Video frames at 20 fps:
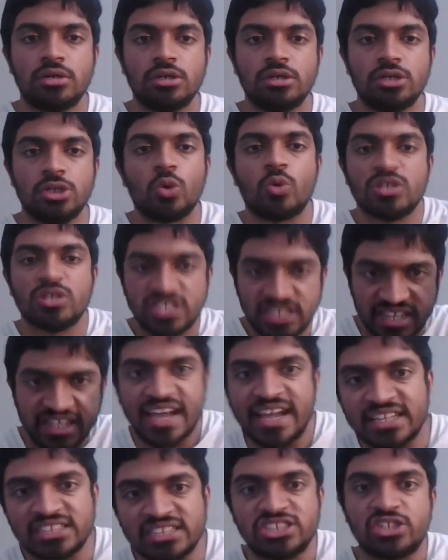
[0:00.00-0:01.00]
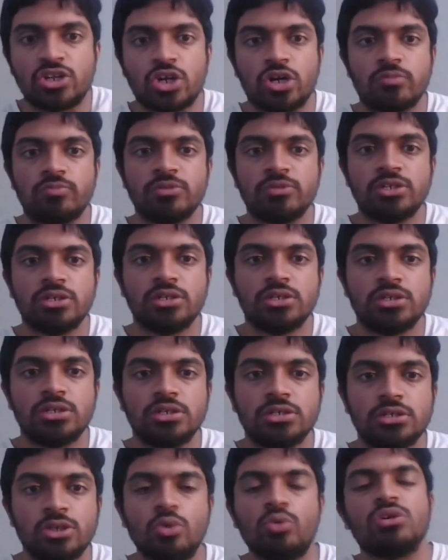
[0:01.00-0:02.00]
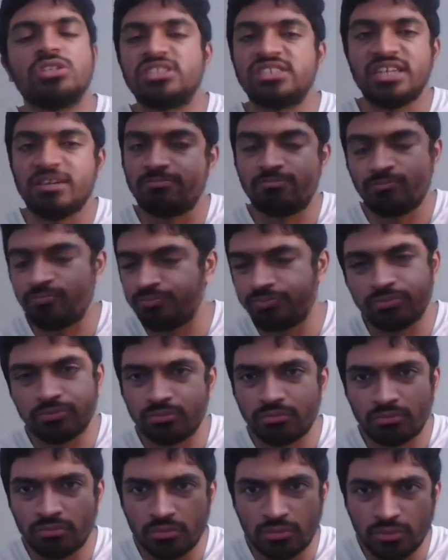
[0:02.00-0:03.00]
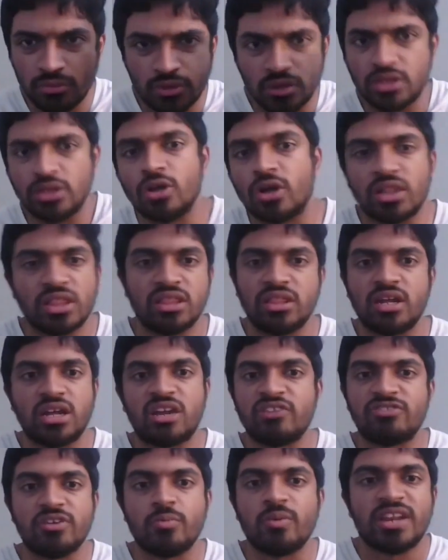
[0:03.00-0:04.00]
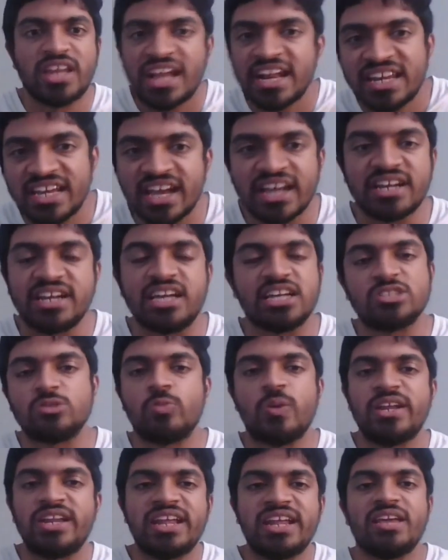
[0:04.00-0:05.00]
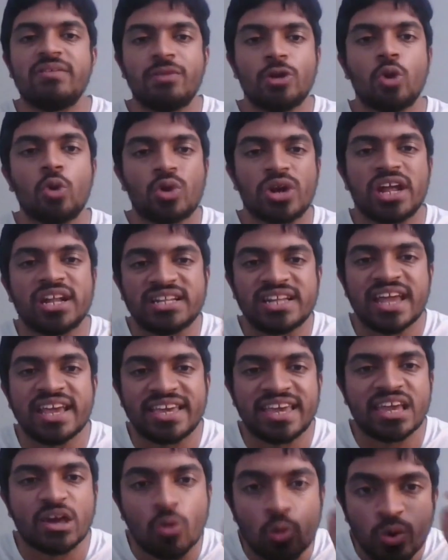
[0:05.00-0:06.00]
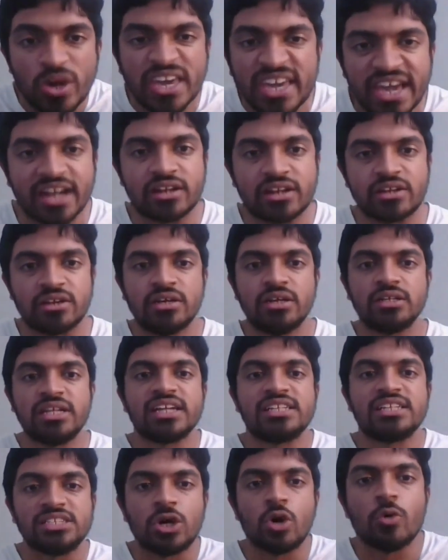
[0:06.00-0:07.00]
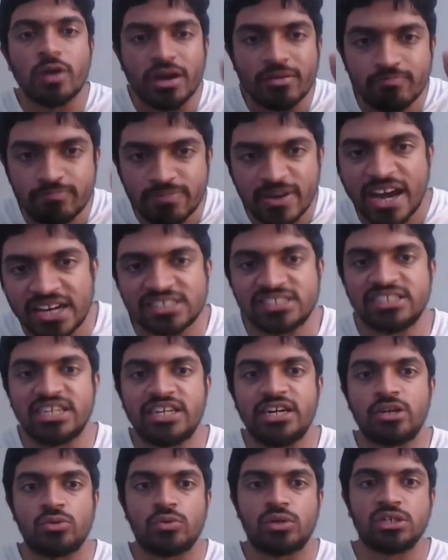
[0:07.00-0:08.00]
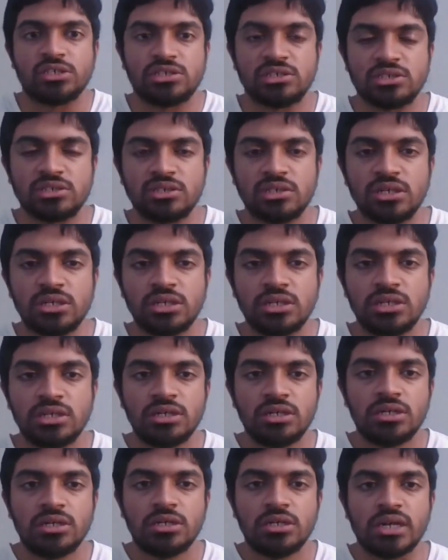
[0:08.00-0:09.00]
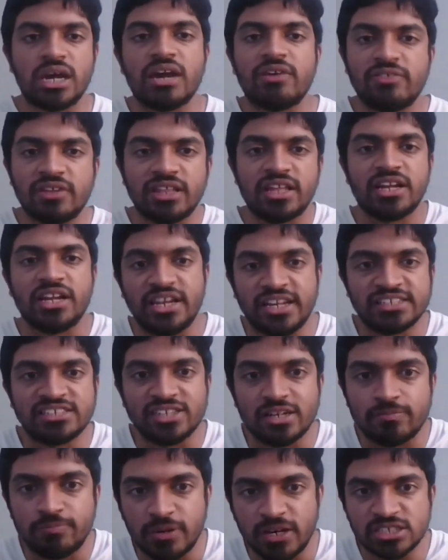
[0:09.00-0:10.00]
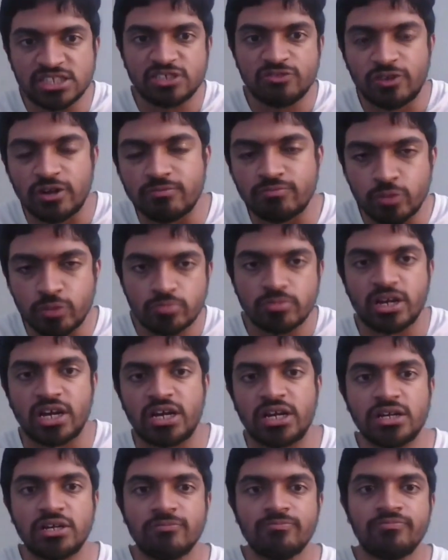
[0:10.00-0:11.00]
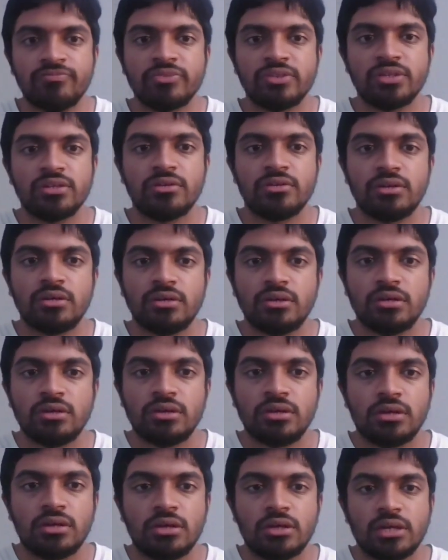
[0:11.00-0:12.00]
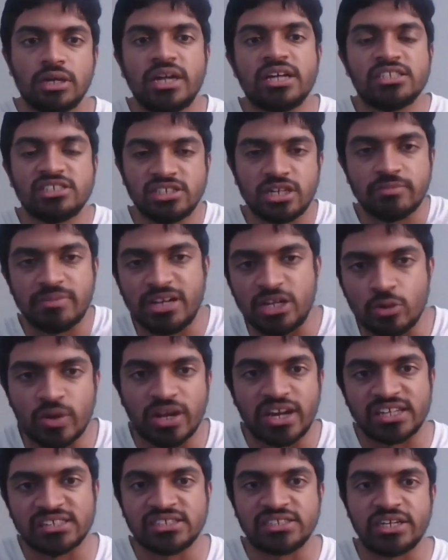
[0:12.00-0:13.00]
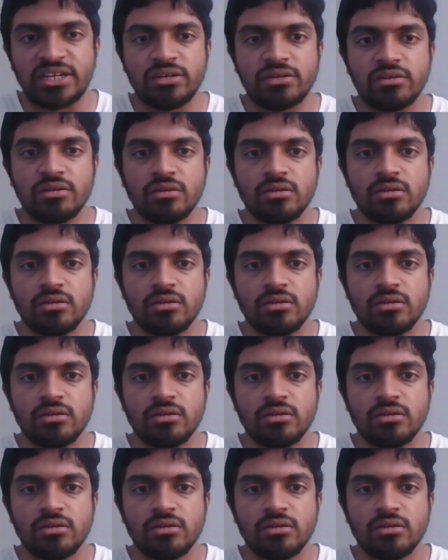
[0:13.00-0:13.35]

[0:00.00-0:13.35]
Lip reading: You could see the heads drop. You could see none of them with any ideas. We didn't even look like taking a wicket. That's how embarrassing it was. After that initial burst from Bumrah and Shami to an extent.